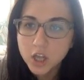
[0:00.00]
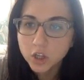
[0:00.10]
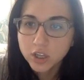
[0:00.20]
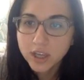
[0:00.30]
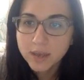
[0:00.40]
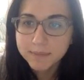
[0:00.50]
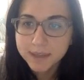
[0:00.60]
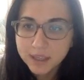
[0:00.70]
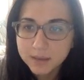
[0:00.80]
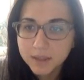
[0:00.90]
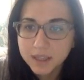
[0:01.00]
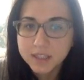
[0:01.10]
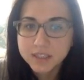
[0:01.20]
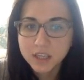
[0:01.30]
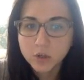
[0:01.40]
look at medium
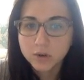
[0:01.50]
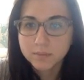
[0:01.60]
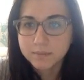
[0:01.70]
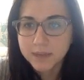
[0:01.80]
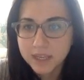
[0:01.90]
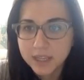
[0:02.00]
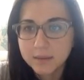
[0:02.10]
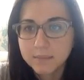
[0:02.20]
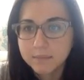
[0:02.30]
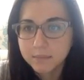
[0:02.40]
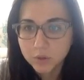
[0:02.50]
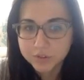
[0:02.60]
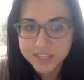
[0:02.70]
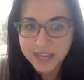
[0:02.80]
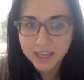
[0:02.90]
easy or medium
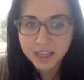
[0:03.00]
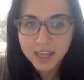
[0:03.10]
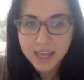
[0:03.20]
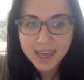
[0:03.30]
music.